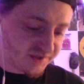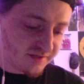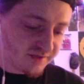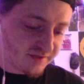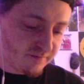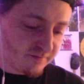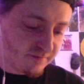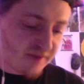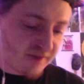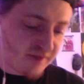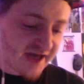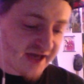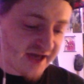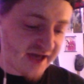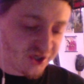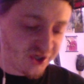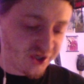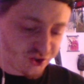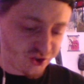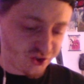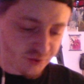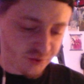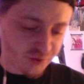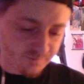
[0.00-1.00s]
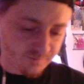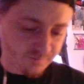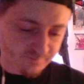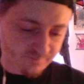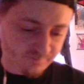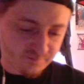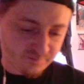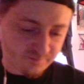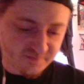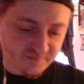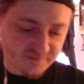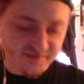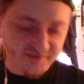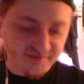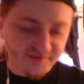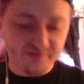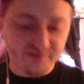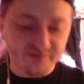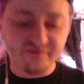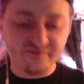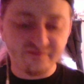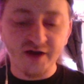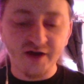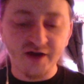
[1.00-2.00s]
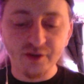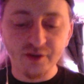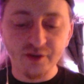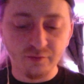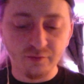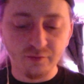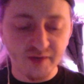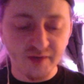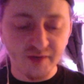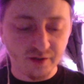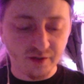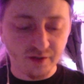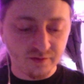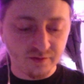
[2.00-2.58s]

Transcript: banisher, the final bell.